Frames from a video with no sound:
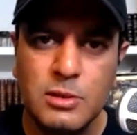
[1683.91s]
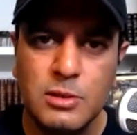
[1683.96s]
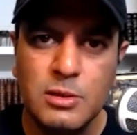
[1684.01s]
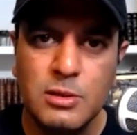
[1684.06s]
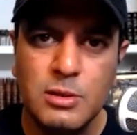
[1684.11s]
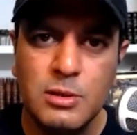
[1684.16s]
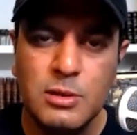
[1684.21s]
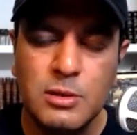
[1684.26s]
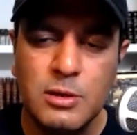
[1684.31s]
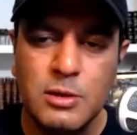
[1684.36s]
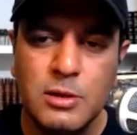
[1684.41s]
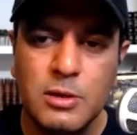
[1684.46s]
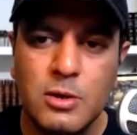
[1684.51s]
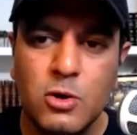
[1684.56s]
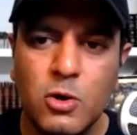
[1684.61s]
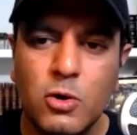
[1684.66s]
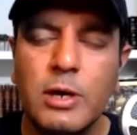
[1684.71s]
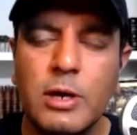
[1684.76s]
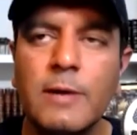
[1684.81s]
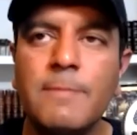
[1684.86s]
Mm-hmm.
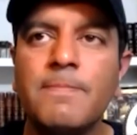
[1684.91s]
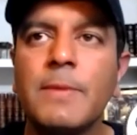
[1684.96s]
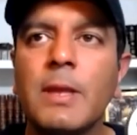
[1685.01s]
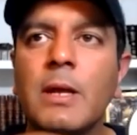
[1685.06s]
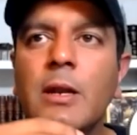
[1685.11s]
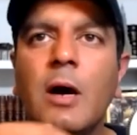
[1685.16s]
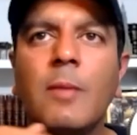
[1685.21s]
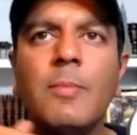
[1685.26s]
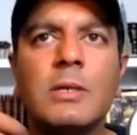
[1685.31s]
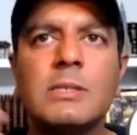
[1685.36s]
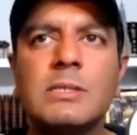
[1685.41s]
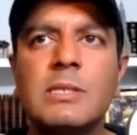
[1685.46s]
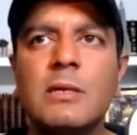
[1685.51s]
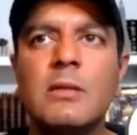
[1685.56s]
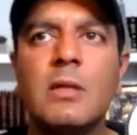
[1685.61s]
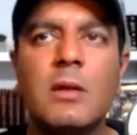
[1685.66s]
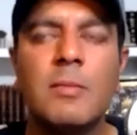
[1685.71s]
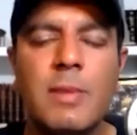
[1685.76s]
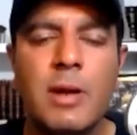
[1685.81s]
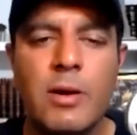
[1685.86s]
Okay. Now, I'm not saying
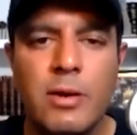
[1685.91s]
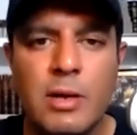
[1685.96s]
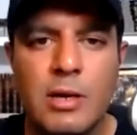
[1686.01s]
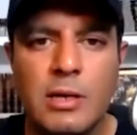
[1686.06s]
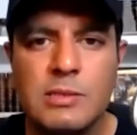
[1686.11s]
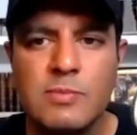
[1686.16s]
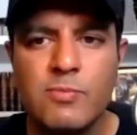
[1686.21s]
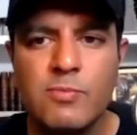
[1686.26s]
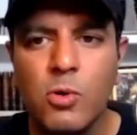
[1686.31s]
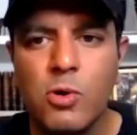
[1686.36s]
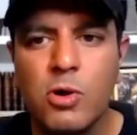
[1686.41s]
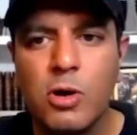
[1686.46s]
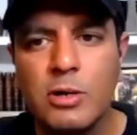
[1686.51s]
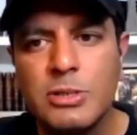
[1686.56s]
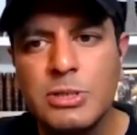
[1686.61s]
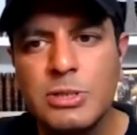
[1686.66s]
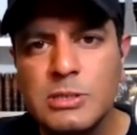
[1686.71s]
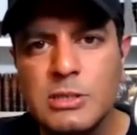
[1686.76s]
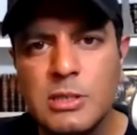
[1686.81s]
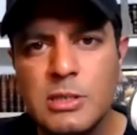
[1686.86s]
that America is more
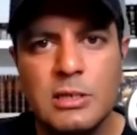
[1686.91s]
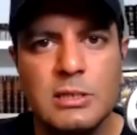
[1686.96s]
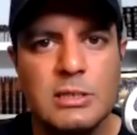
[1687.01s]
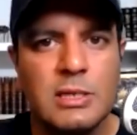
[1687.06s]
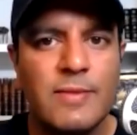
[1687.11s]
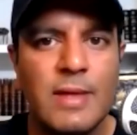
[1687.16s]
conscious than India.